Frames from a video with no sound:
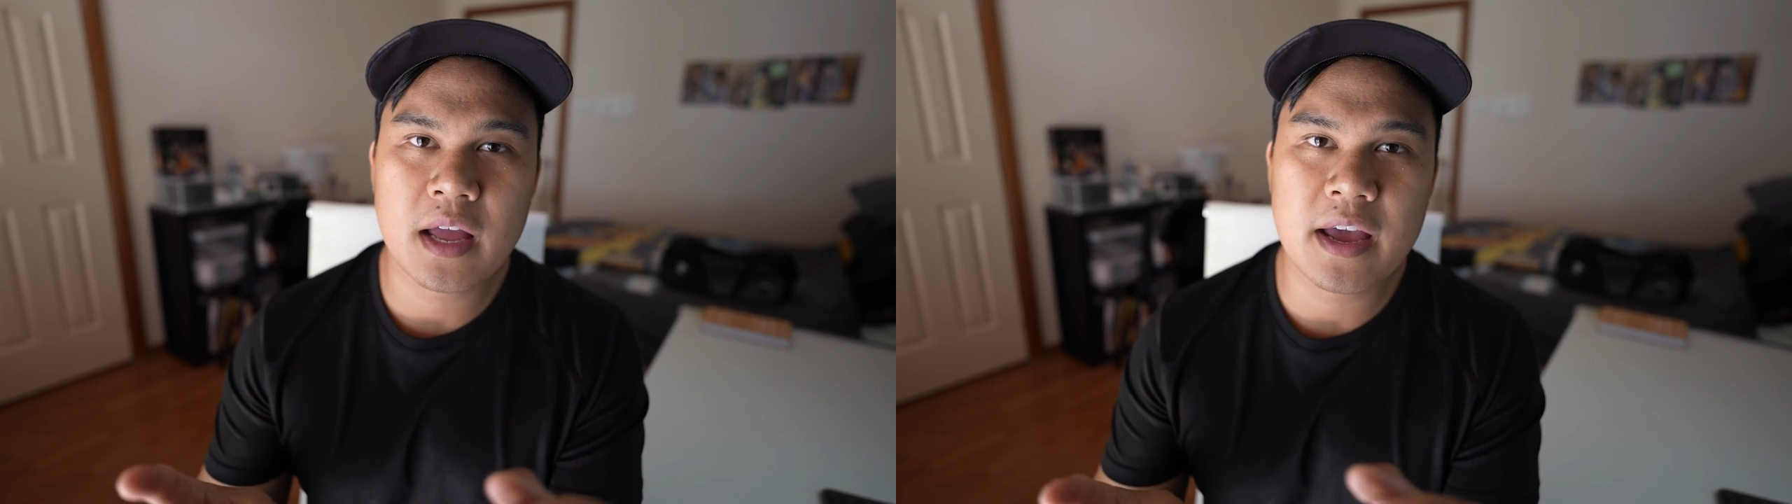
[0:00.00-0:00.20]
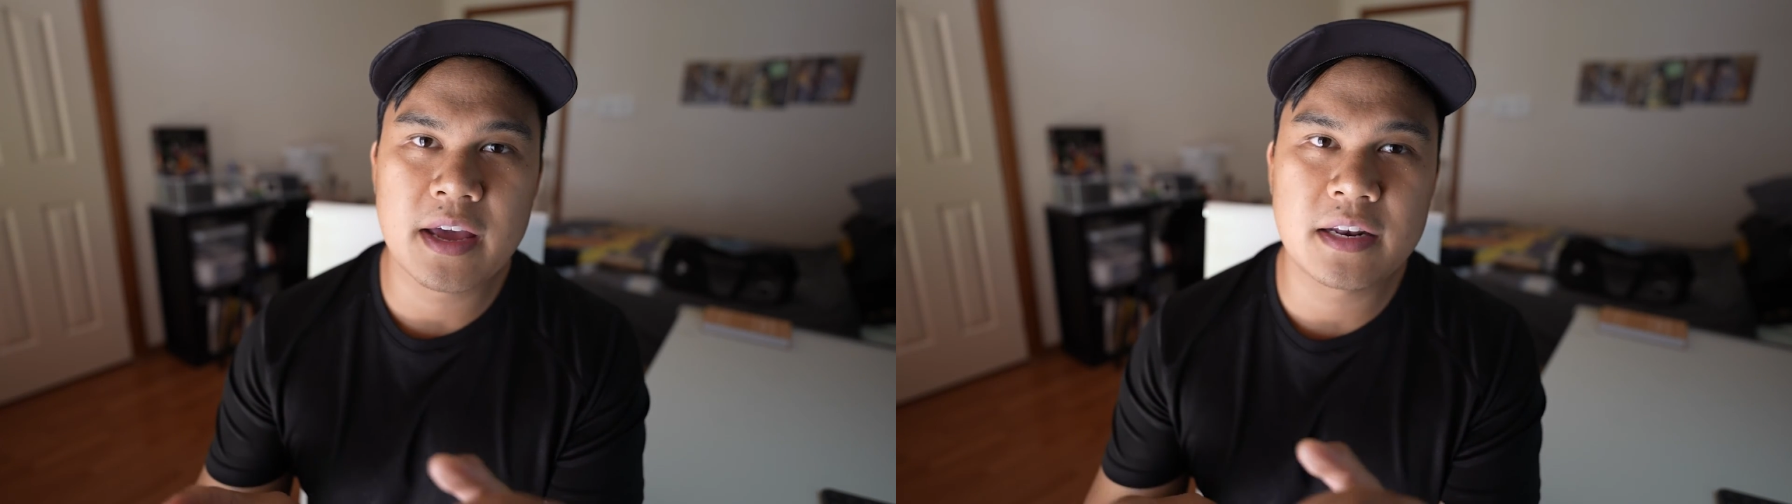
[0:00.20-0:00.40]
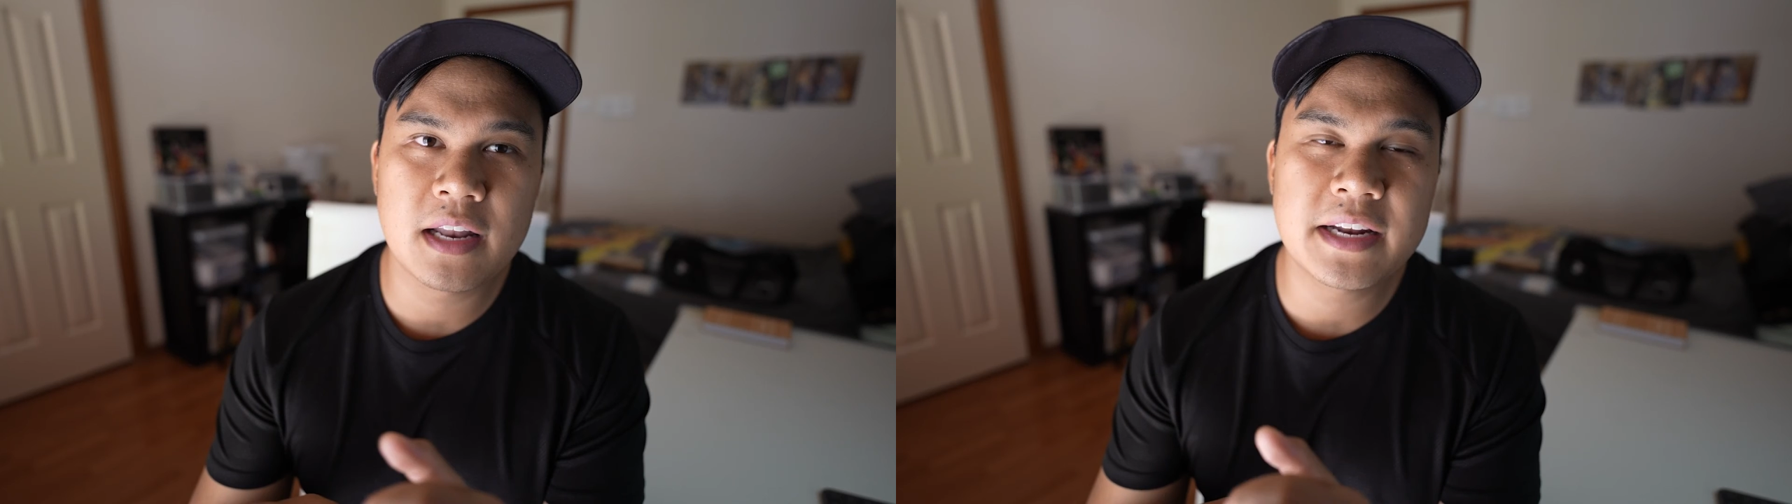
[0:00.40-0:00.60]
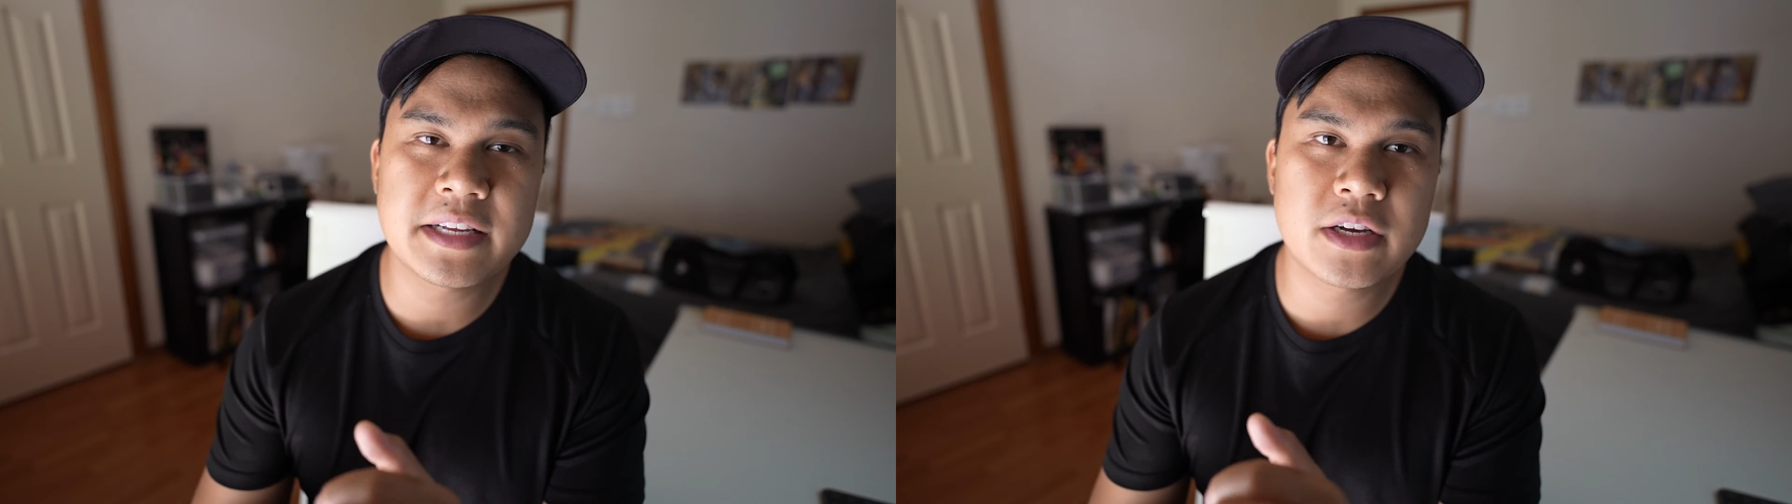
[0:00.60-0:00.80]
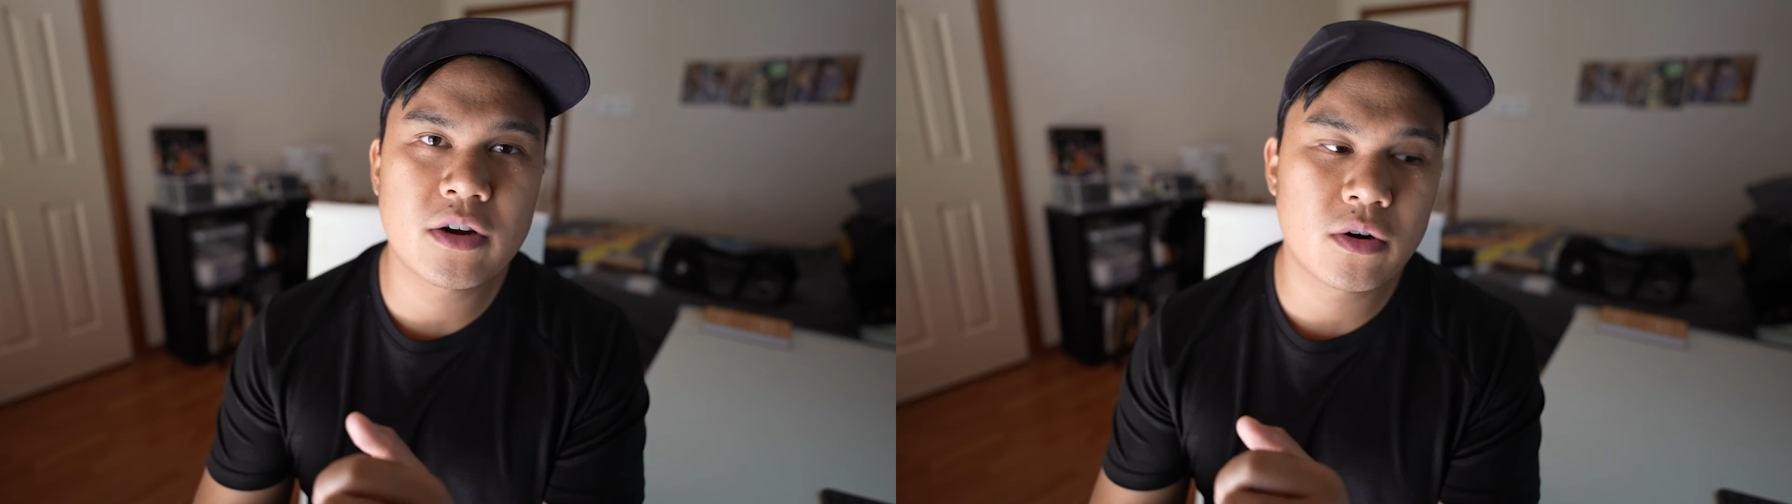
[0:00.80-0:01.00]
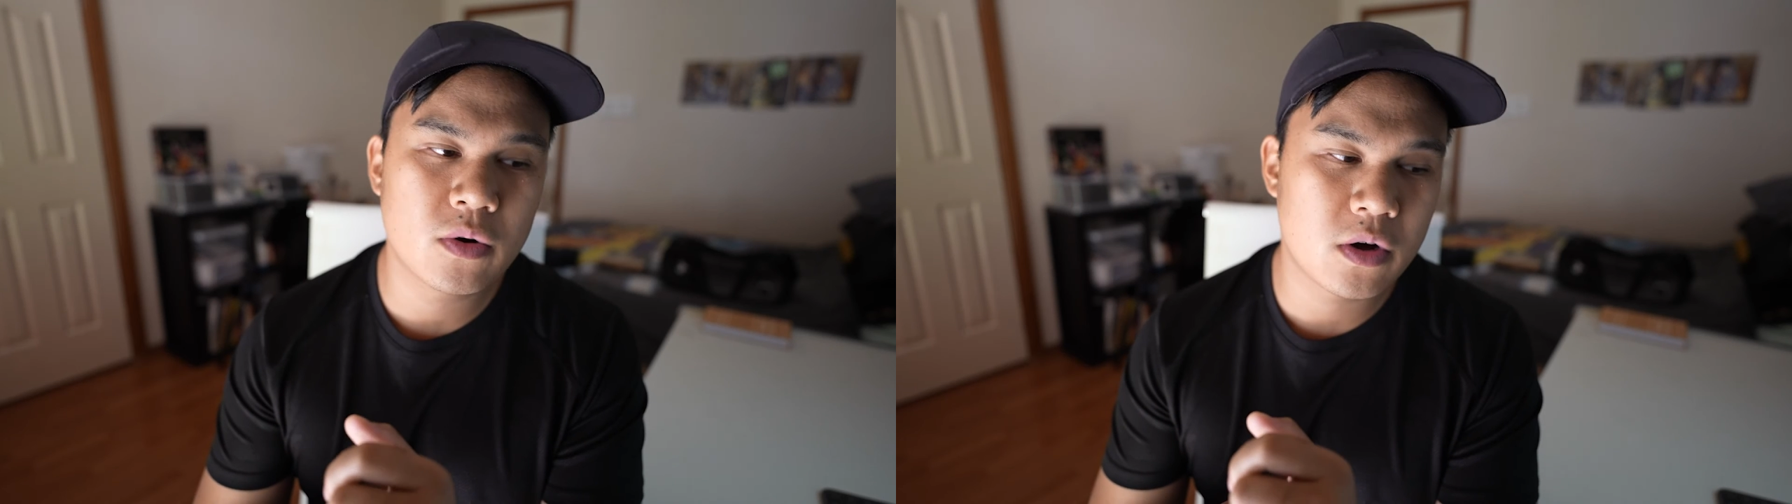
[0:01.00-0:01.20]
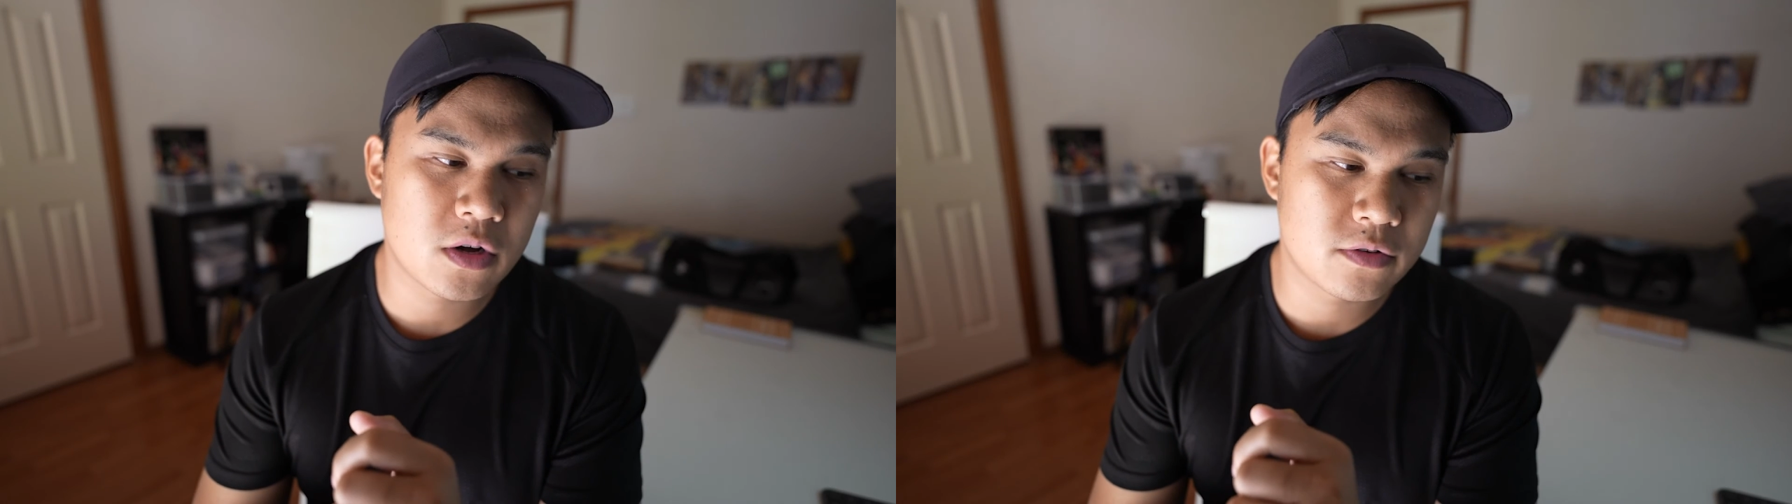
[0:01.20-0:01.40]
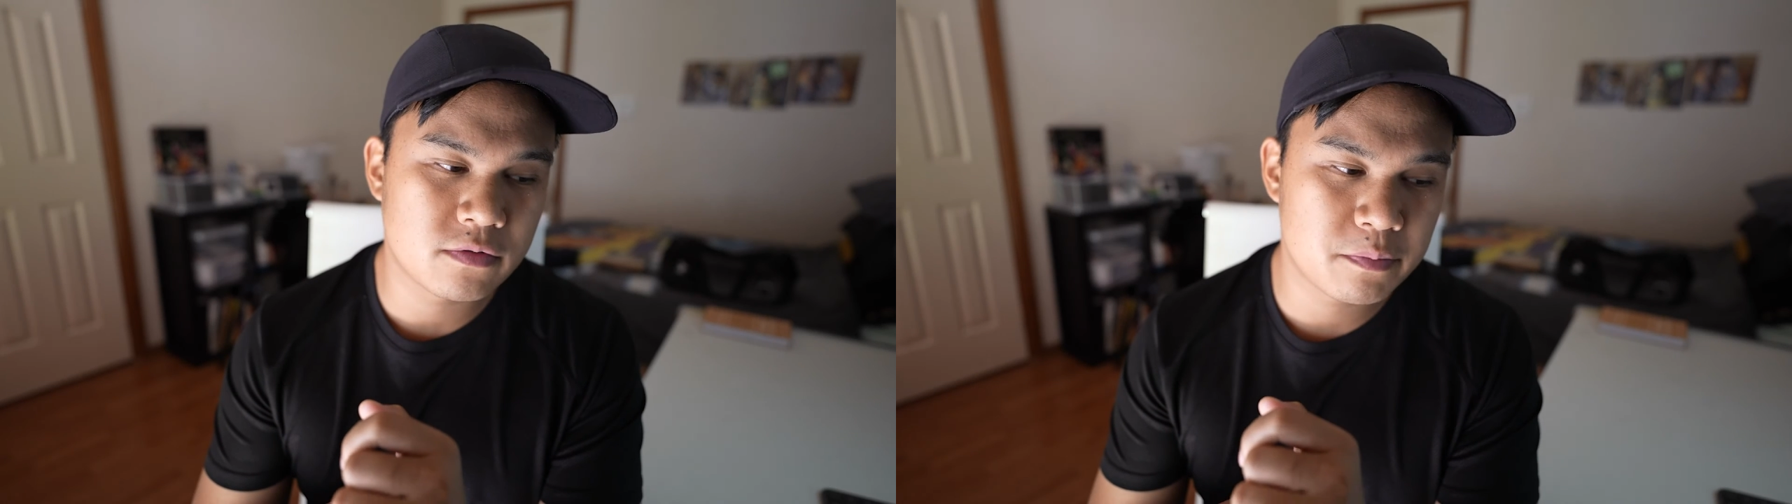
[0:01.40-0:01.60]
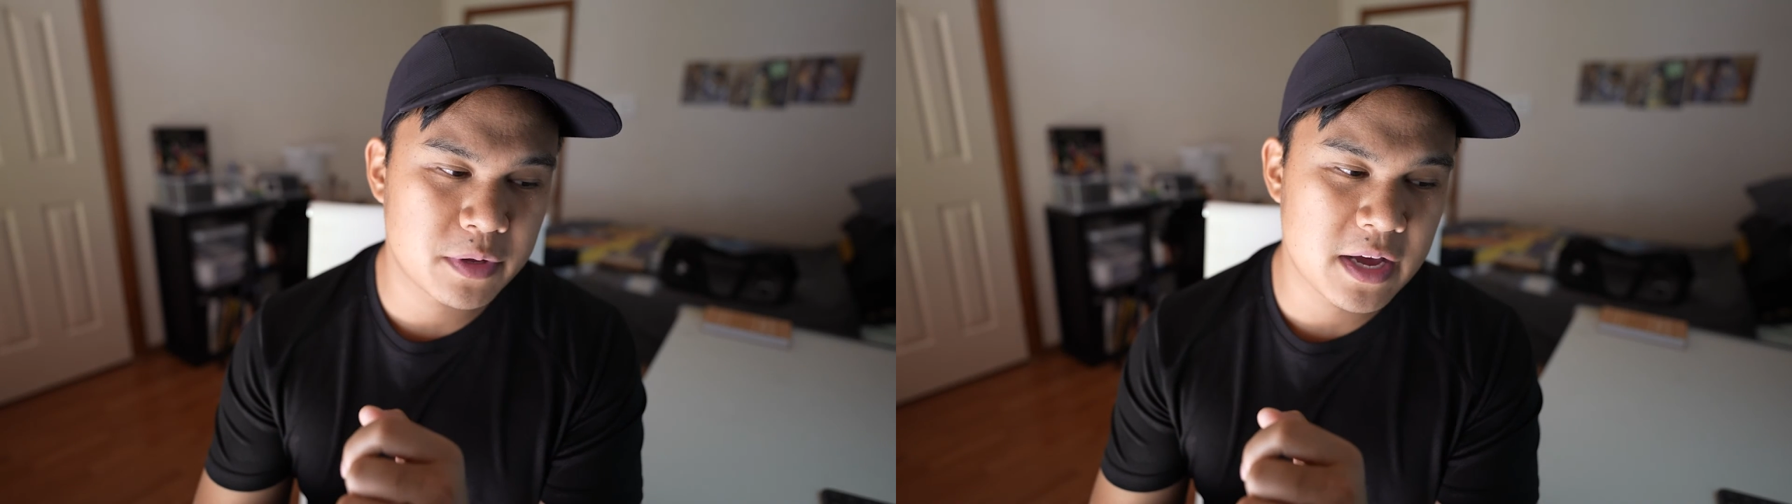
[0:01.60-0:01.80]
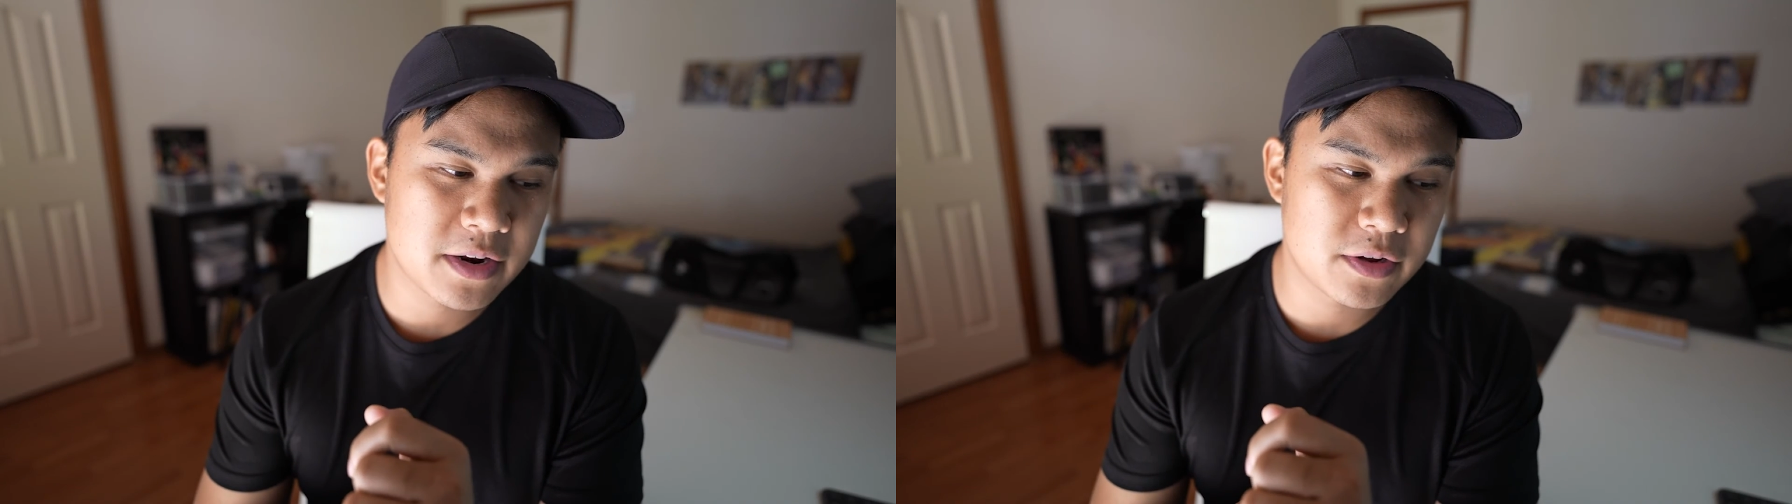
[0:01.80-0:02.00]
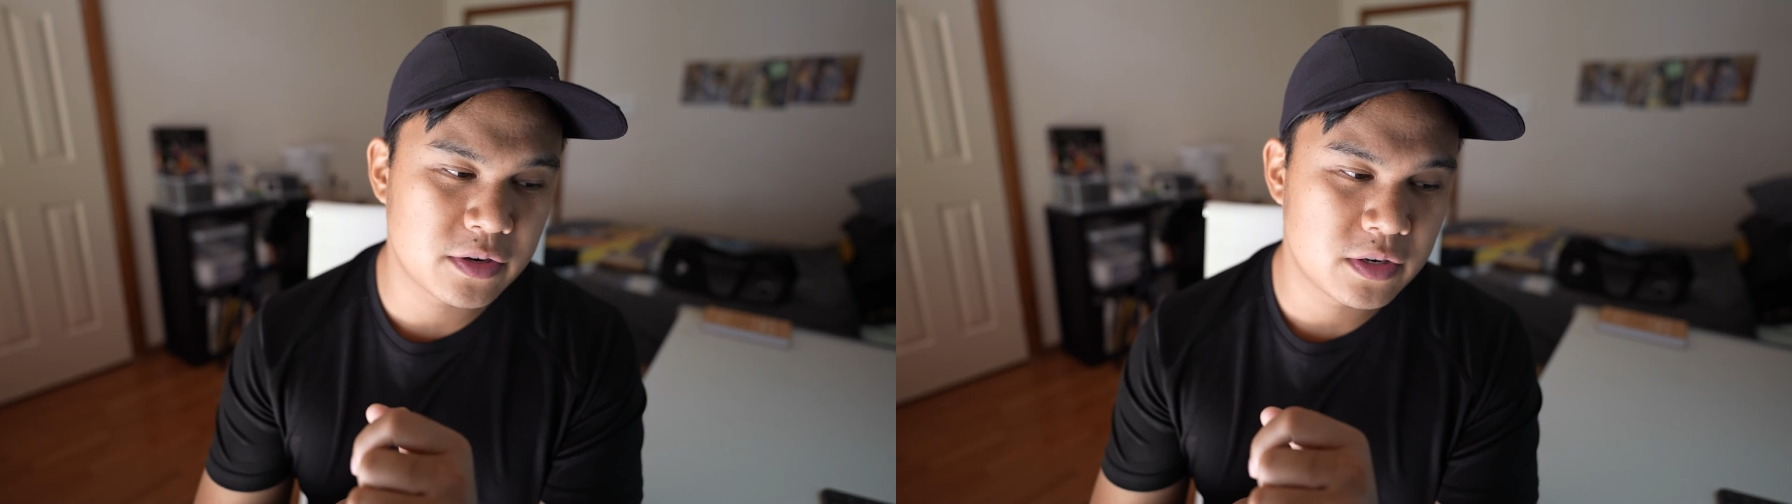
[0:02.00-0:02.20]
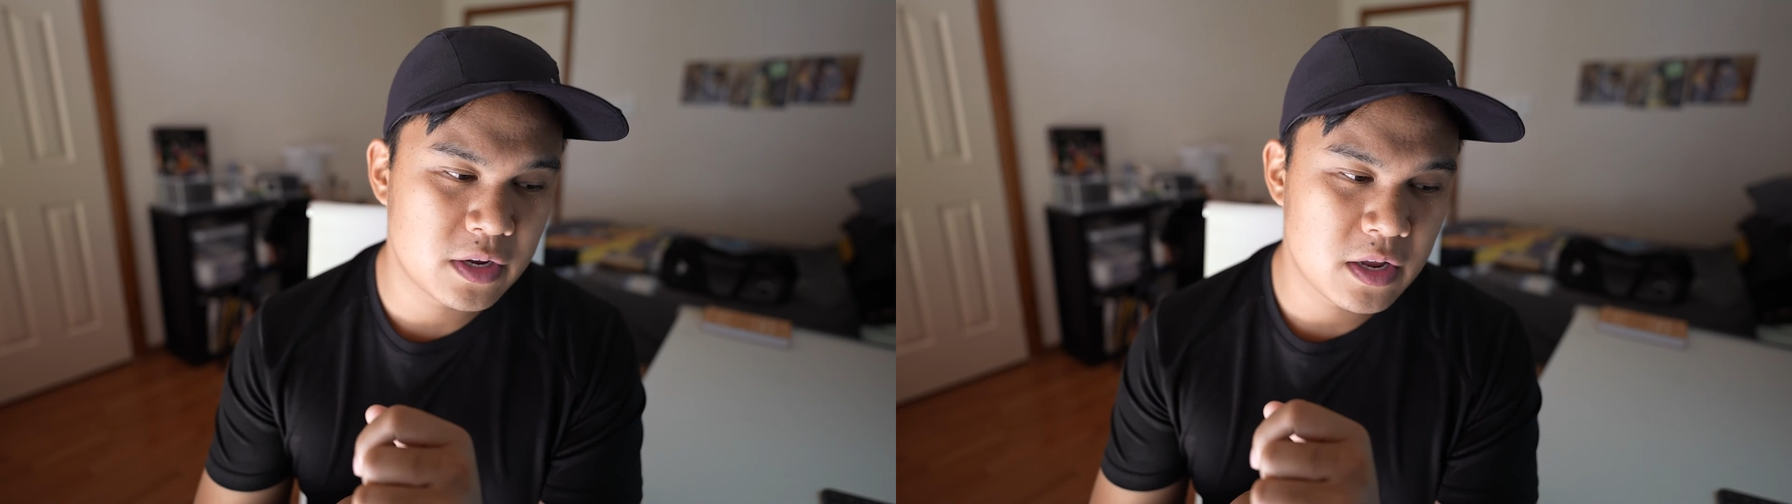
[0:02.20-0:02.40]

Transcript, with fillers: and letting go of piano